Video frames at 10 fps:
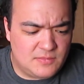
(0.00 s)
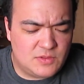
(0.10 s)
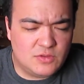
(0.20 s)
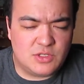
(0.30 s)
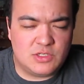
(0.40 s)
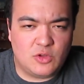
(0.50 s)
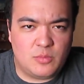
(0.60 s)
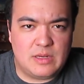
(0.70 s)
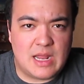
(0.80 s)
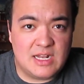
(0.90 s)
surgeon
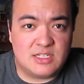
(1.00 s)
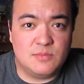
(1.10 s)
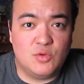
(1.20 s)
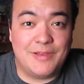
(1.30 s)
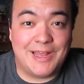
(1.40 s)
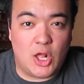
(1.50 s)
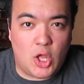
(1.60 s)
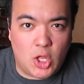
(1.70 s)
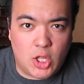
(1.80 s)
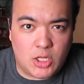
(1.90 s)
told me not to move at
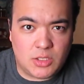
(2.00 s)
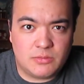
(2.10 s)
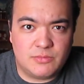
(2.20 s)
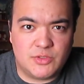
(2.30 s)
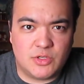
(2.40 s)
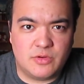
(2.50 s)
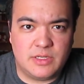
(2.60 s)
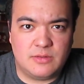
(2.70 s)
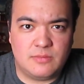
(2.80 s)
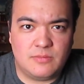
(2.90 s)
all during